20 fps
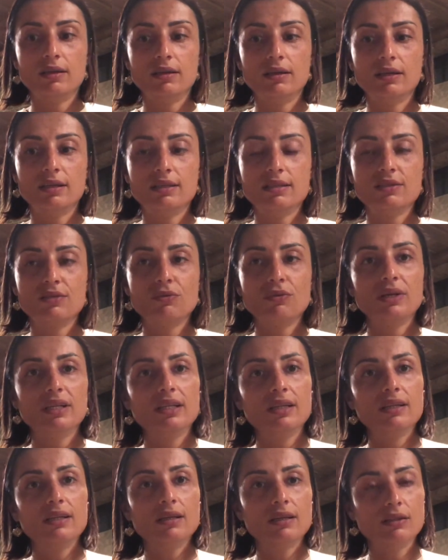it's
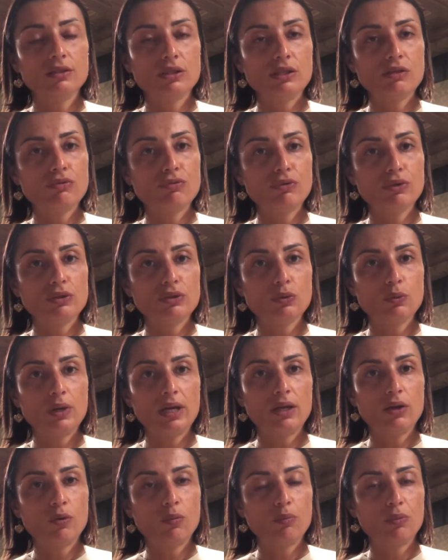treated in a different way
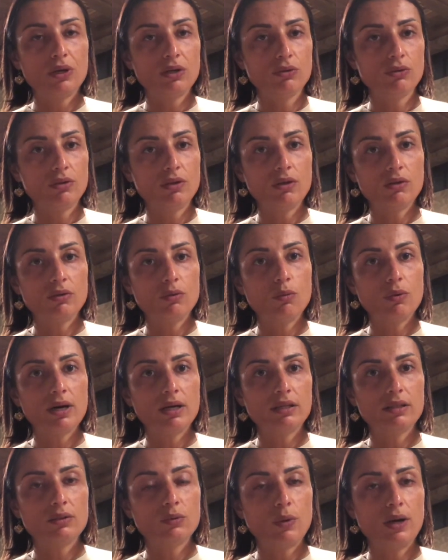compared to the other
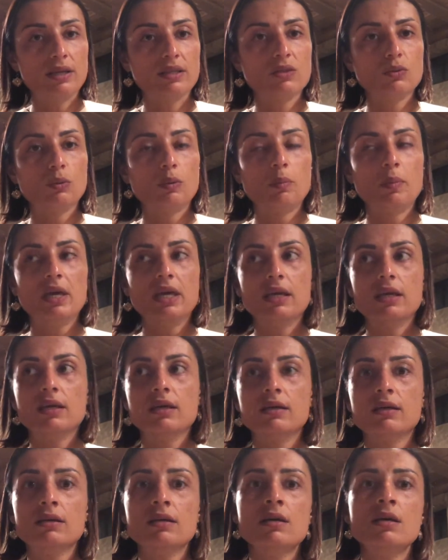white wines we make.
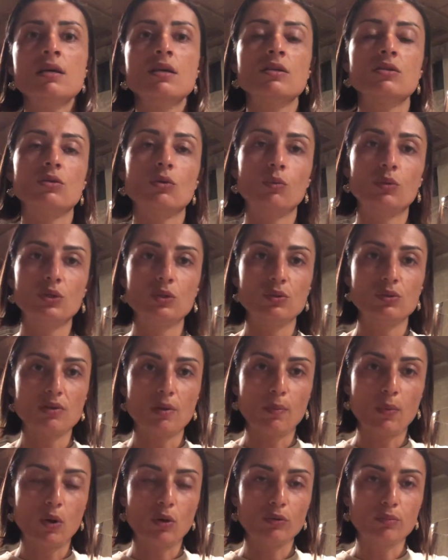So we do some
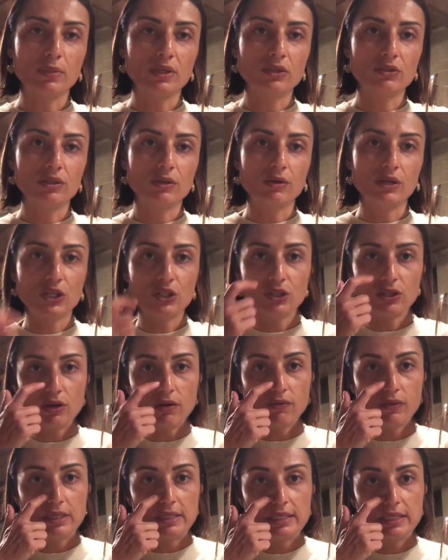cold maceration
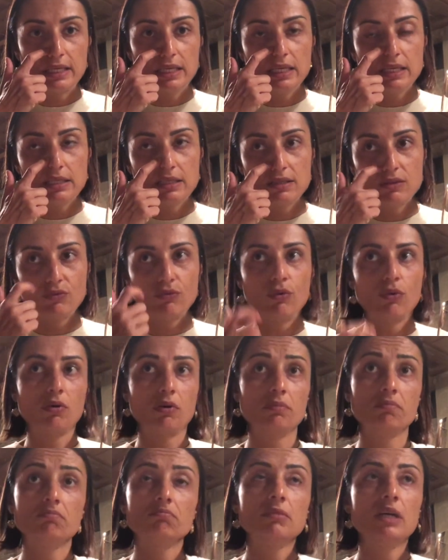of the skins for
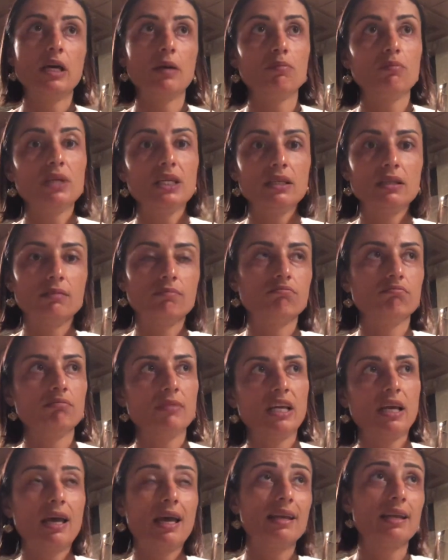
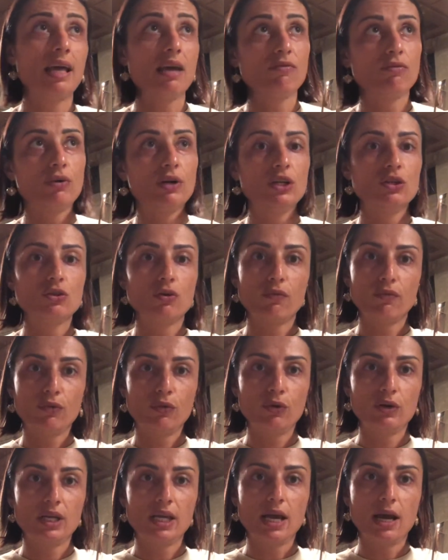an average of
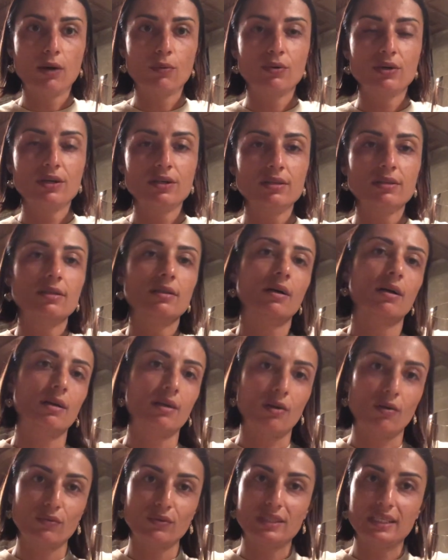30 hours, and
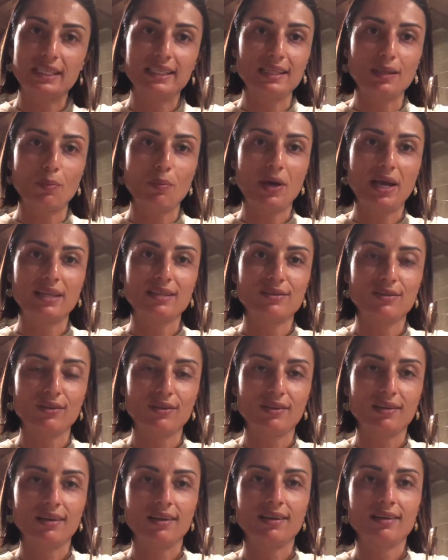obviously it depends
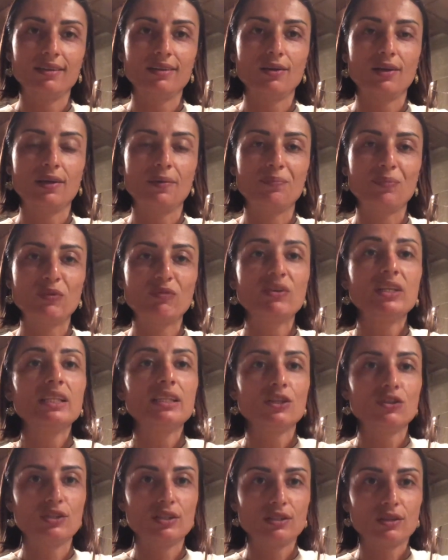on the
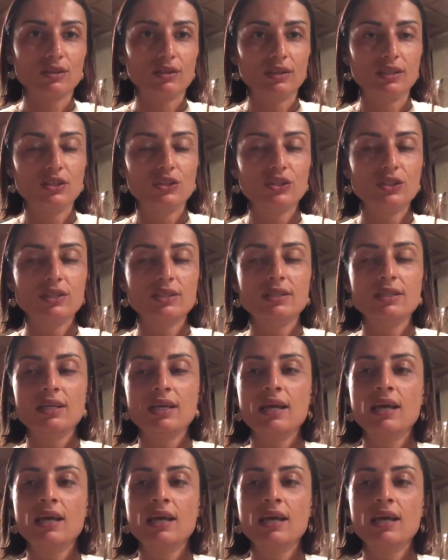vintage's condition.